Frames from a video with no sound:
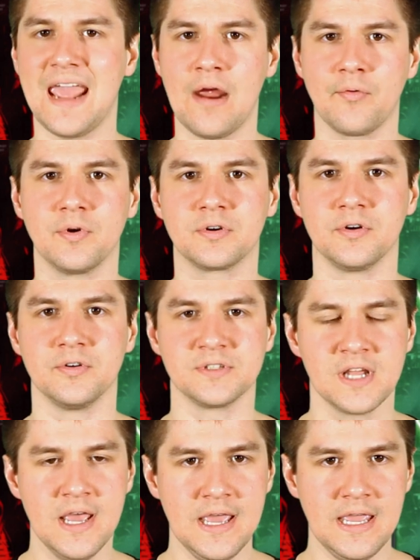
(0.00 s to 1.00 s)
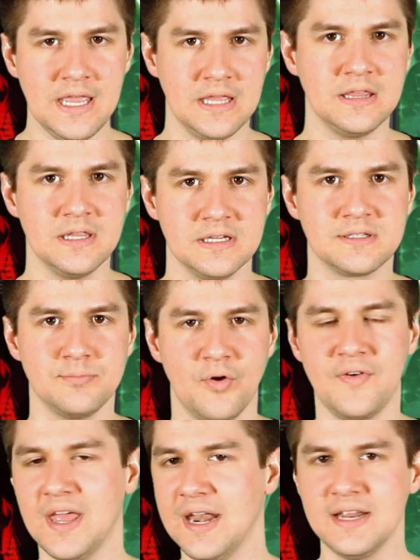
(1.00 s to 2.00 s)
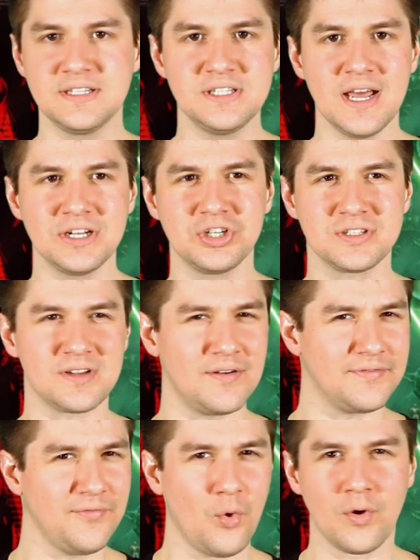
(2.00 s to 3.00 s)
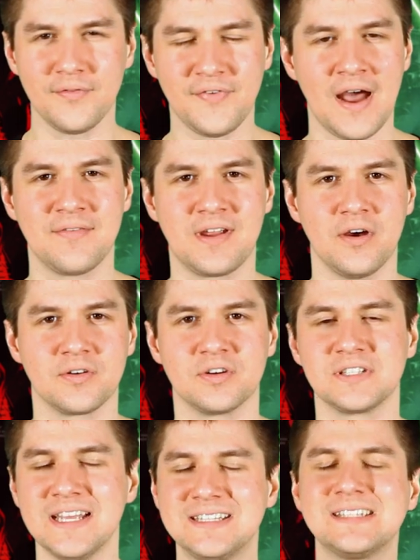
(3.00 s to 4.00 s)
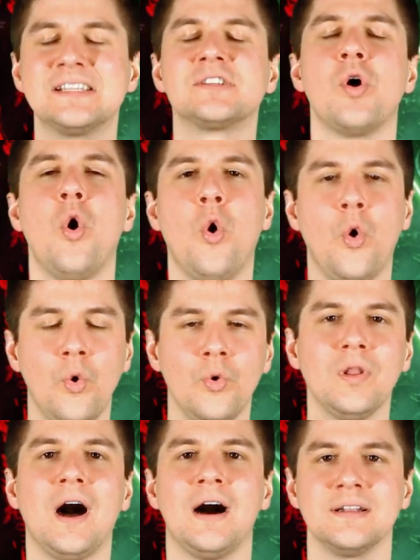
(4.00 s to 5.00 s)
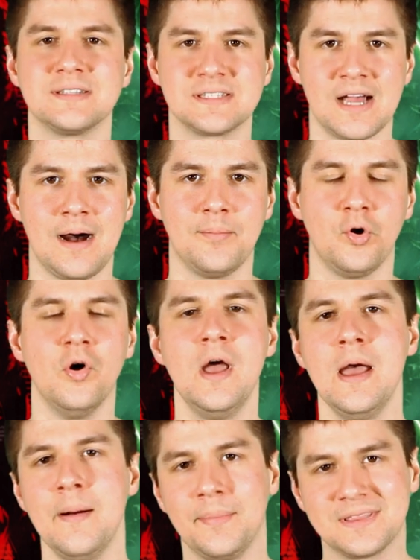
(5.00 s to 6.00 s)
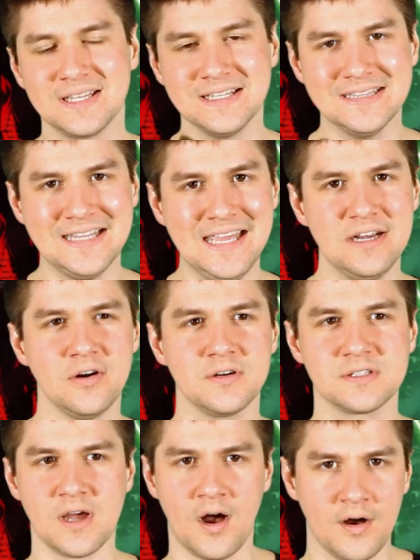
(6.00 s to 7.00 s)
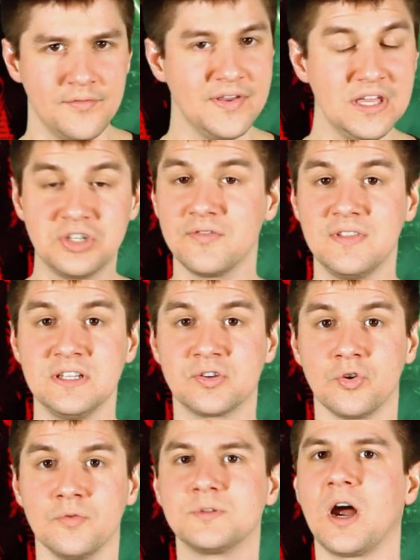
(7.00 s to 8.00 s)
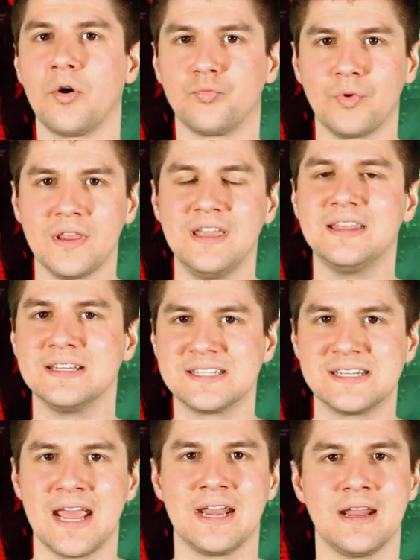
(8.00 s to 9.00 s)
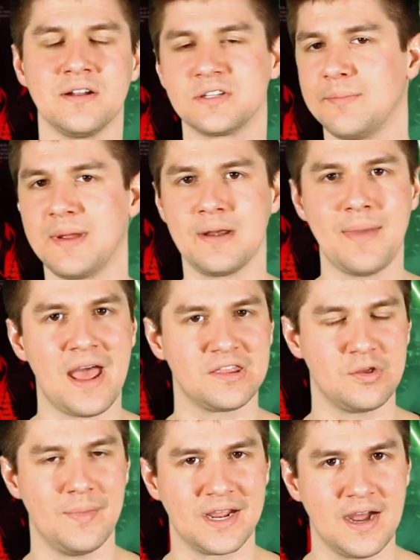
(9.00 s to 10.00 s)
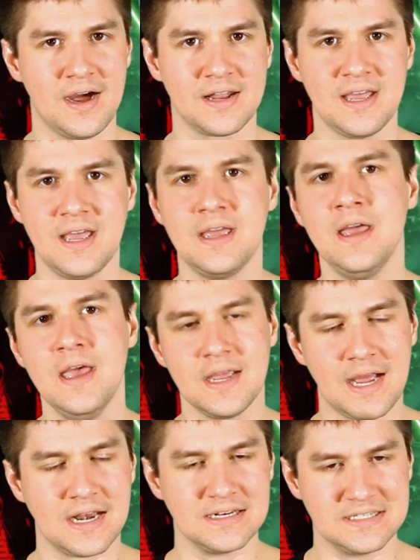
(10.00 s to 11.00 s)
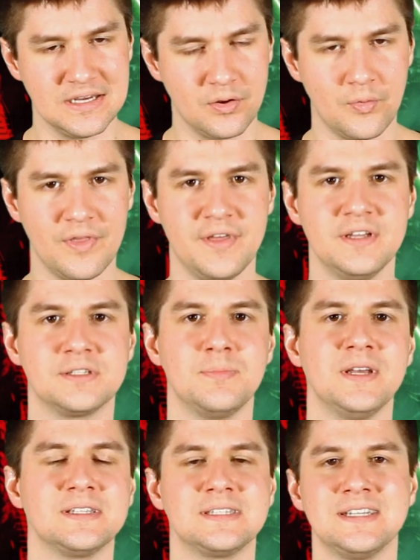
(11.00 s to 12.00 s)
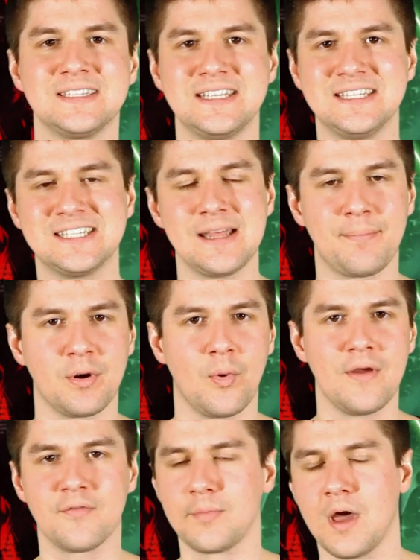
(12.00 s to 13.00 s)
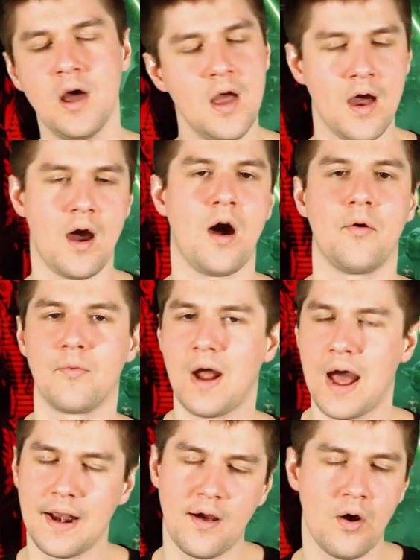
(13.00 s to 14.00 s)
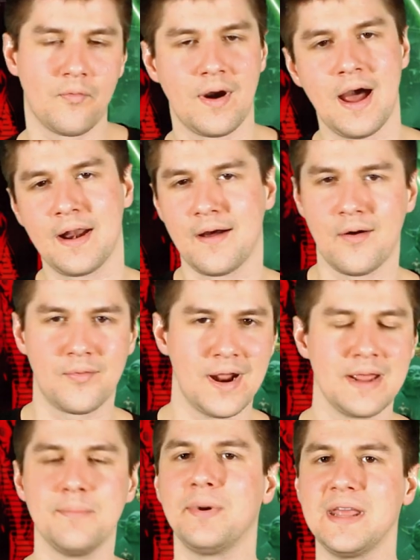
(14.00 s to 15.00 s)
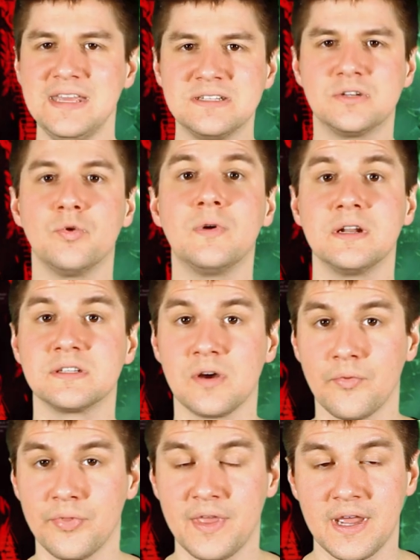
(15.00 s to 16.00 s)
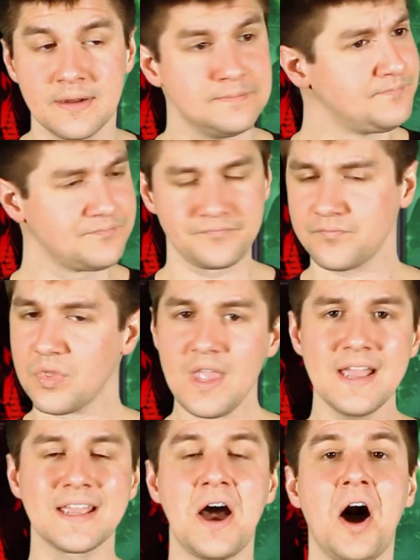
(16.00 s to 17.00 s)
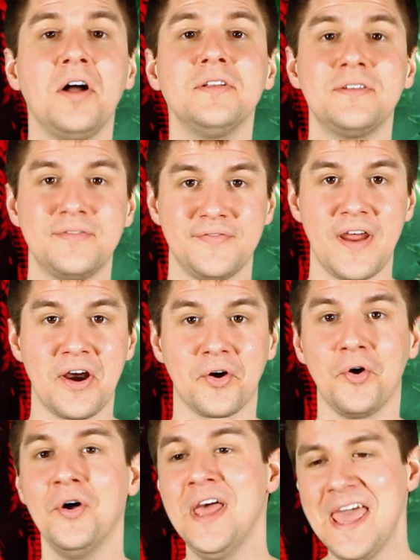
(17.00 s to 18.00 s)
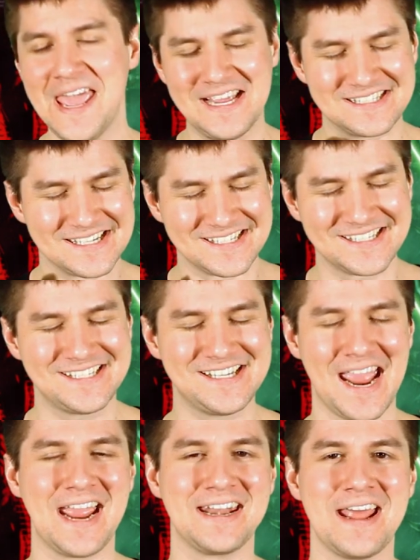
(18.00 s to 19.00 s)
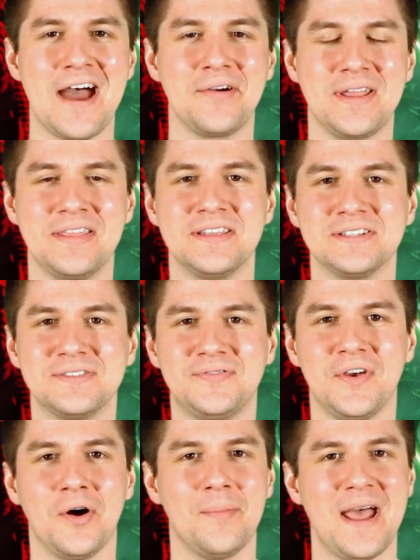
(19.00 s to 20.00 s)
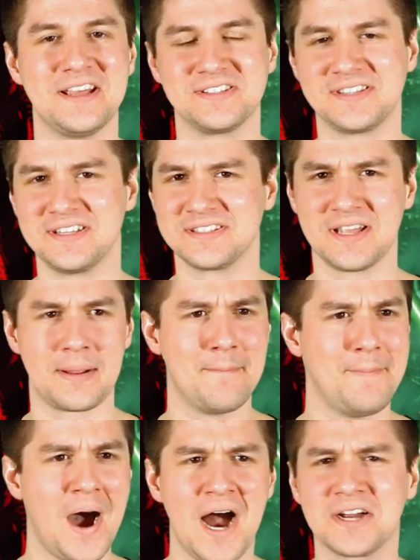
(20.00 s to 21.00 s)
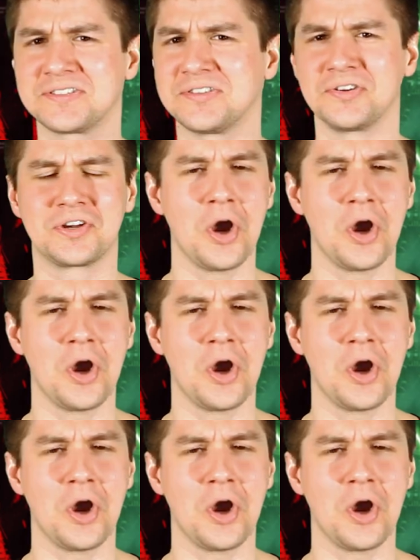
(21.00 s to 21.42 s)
characters in this movie. And it's not just four or five characters, it's this whole ensemble. But the leaders of each of these groups are really the standouts. I mean, Matthew McConaughey kind of dealing with his business, he's stepping away from the all right, all right, all right, but he's doing his own thing. Colin Farrell is a standout in this film as this, like, boxer